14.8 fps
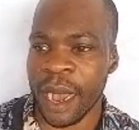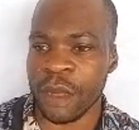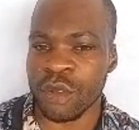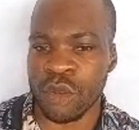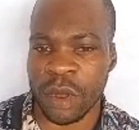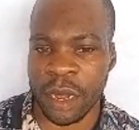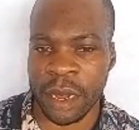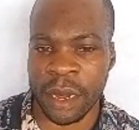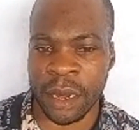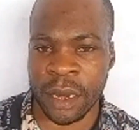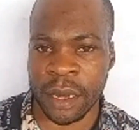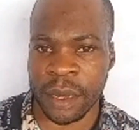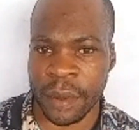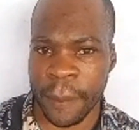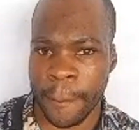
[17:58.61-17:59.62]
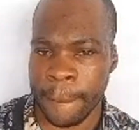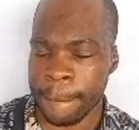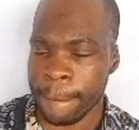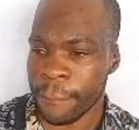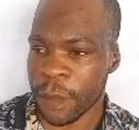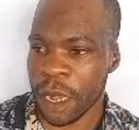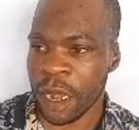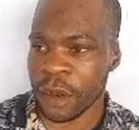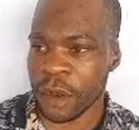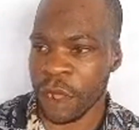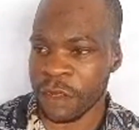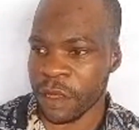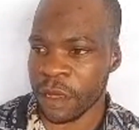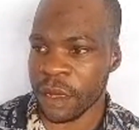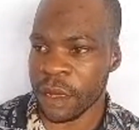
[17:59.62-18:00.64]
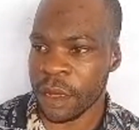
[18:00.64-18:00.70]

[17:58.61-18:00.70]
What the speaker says: you can, how do I say,